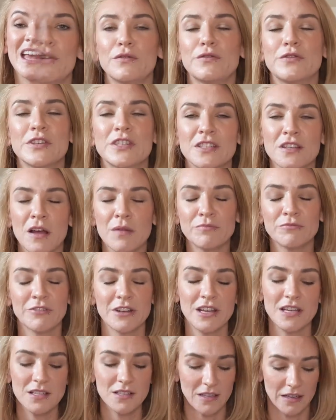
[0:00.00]
For some
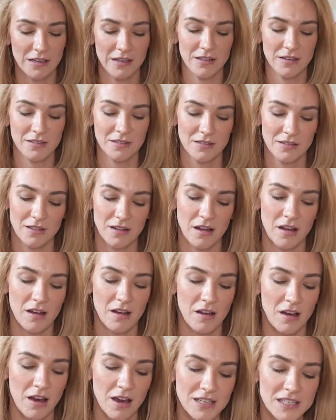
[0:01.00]
reason,
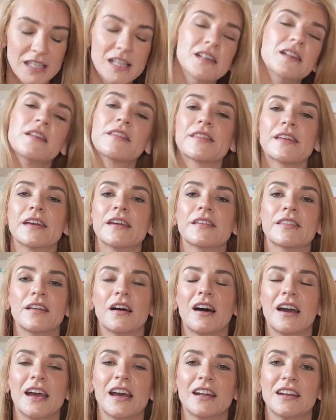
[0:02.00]
I didn't think
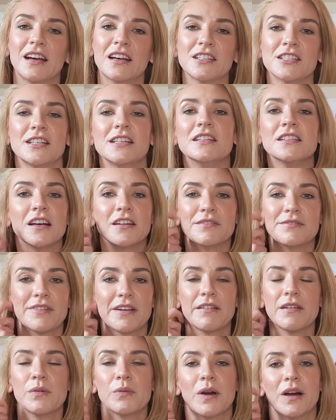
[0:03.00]
that I had actually done
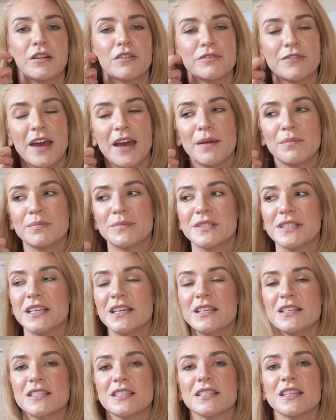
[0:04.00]
very well for
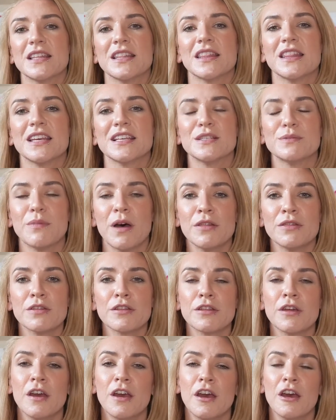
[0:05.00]
Empties this
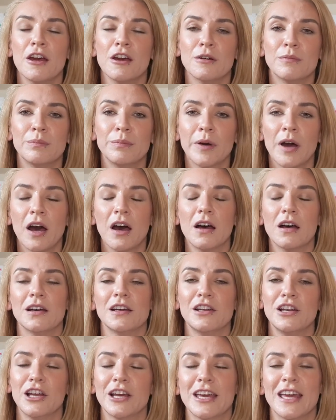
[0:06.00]
month, but
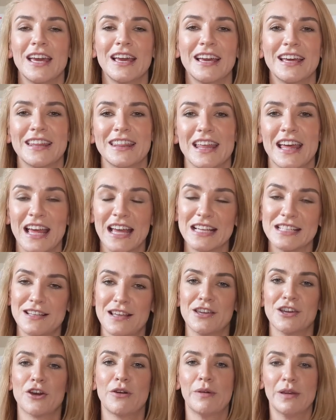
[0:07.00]
looking at this
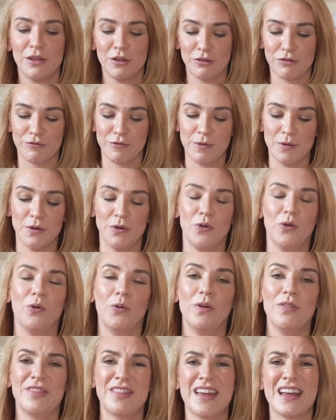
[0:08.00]
and going through it
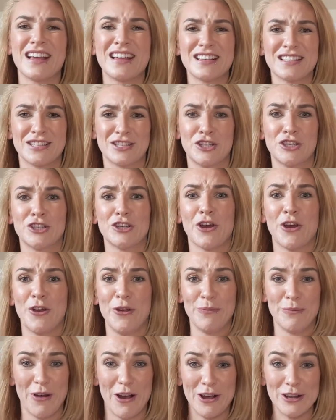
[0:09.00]
all, there's so
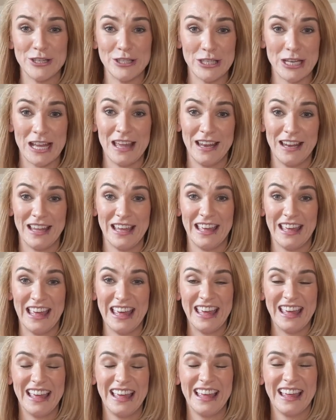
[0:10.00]
much in
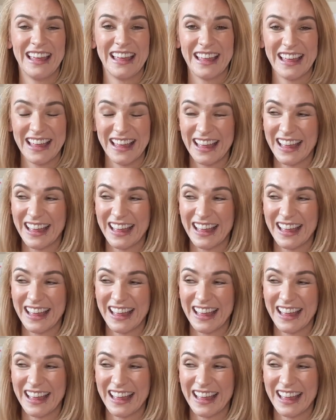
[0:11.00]
here.